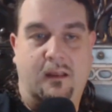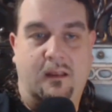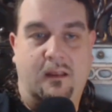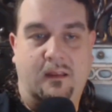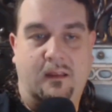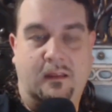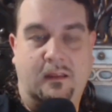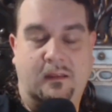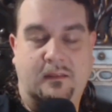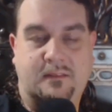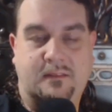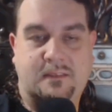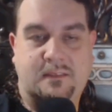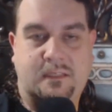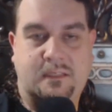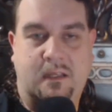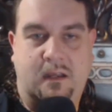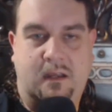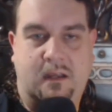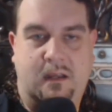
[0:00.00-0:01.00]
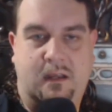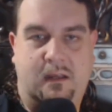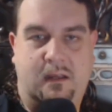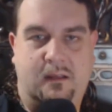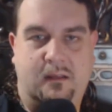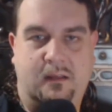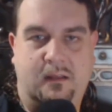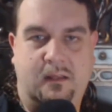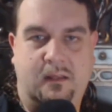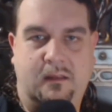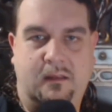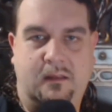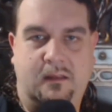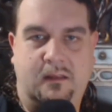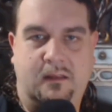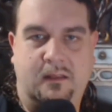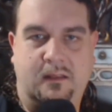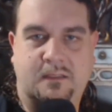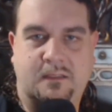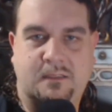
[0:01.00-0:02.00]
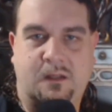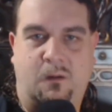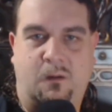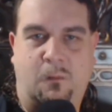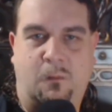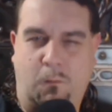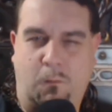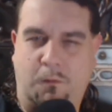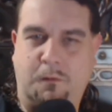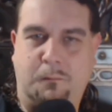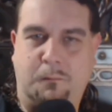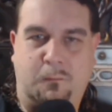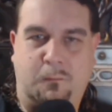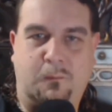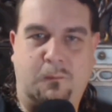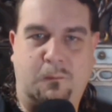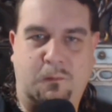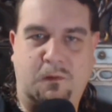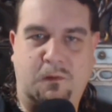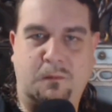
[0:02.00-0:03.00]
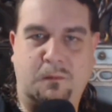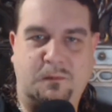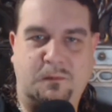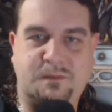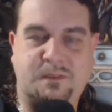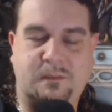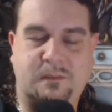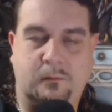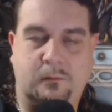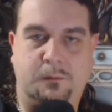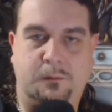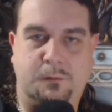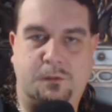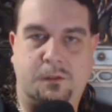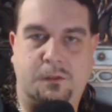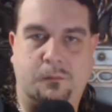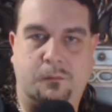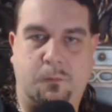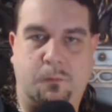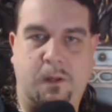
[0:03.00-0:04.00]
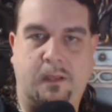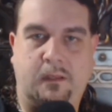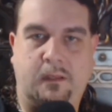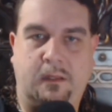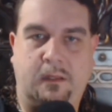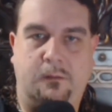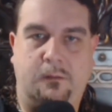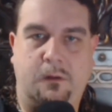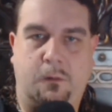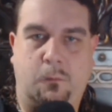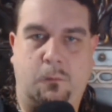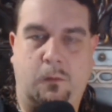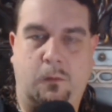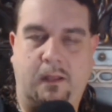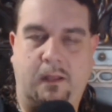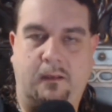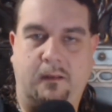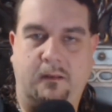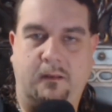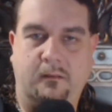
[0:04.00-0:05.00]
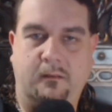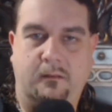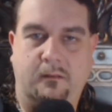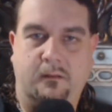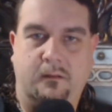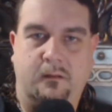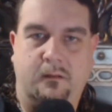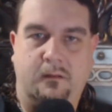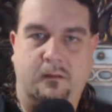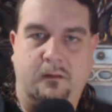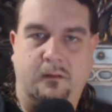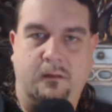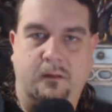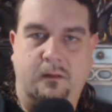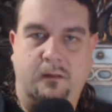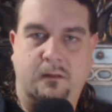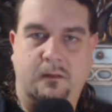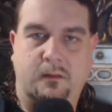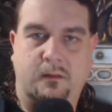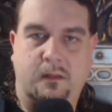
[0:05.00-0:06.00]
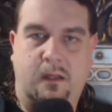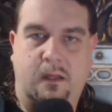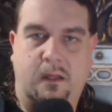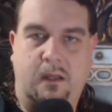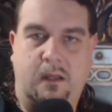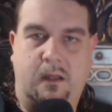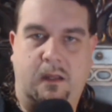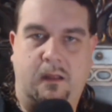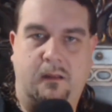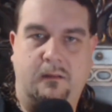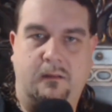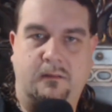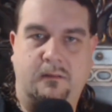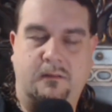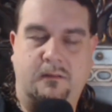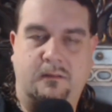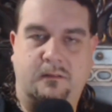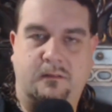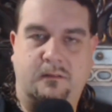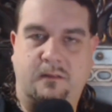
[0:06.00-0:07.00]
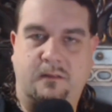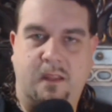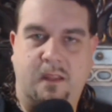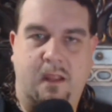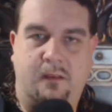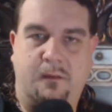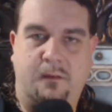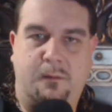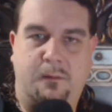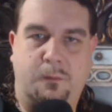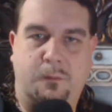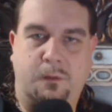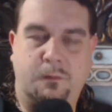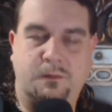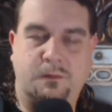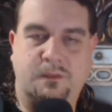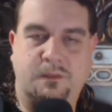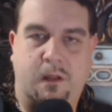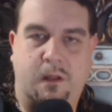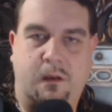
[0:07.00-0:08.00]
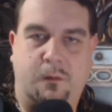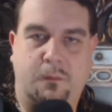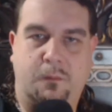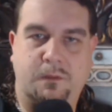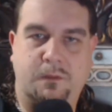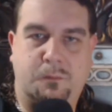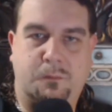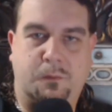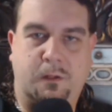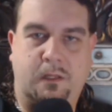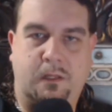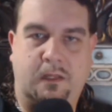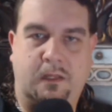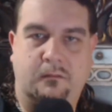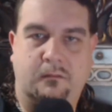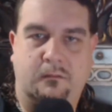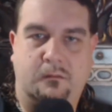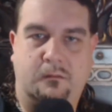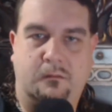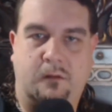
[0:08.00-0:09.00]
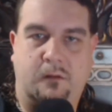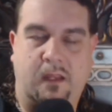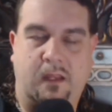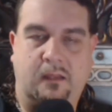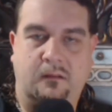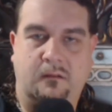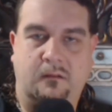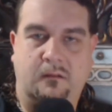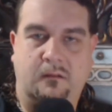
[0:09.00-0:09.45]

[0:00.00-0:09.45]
It's a horrible, horrible solution, but you know what? The end of the road's not always pretty, right?